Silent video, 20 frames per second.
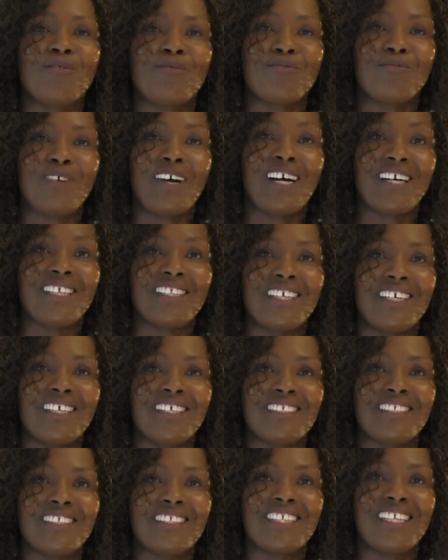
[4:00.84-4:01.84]

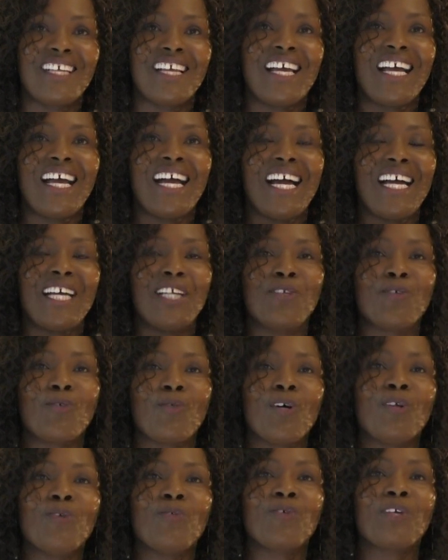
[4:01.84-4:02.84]
Father. And
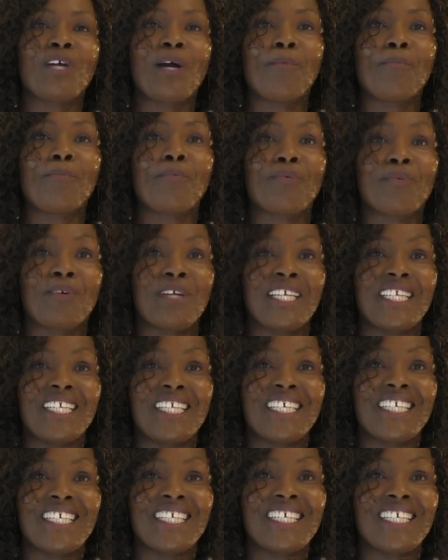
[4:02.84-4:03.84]
when we are
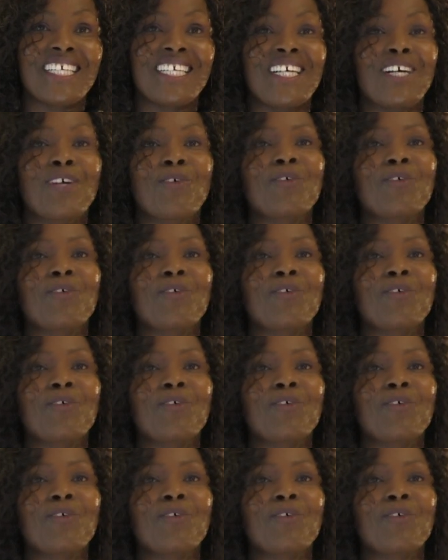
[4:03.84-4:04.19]
praying,